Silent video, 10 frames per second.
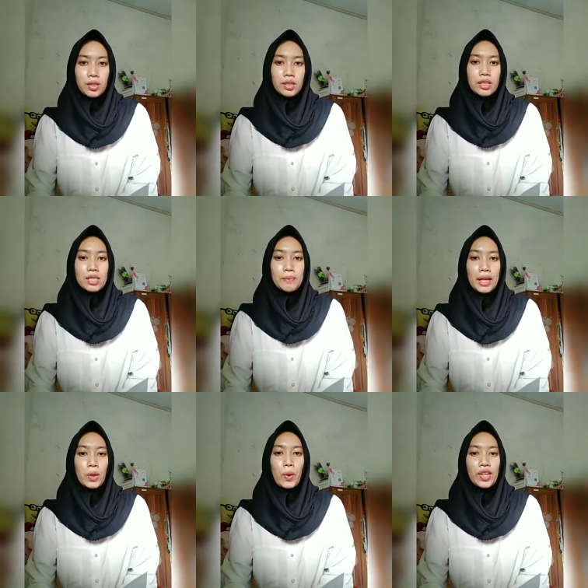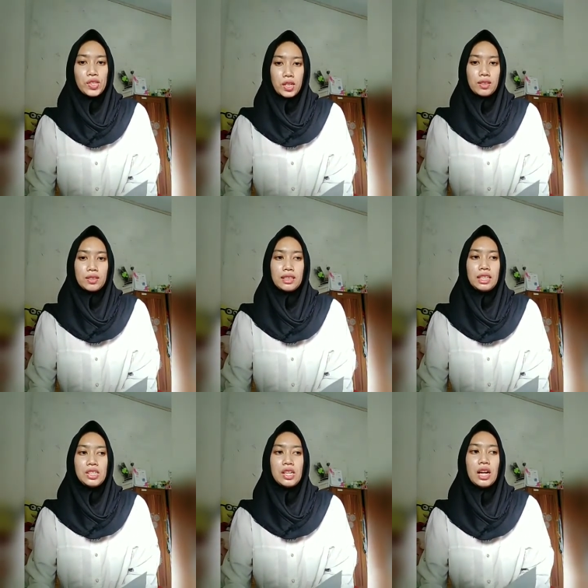Display question, the
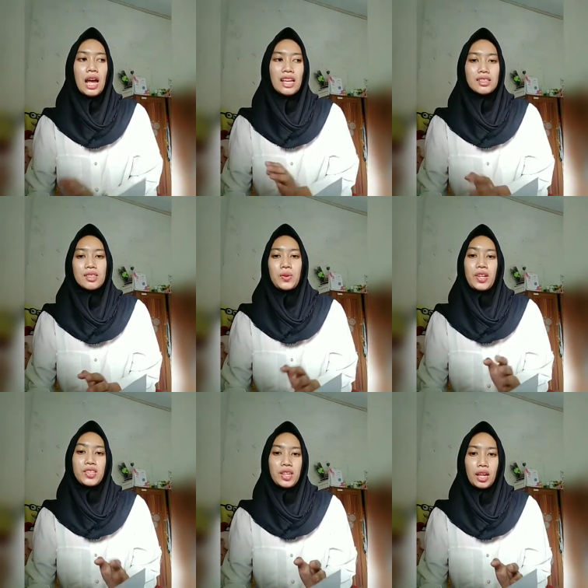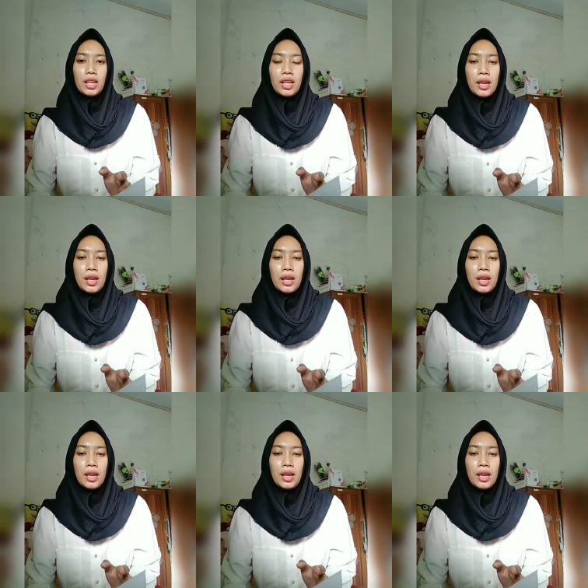teacher asks question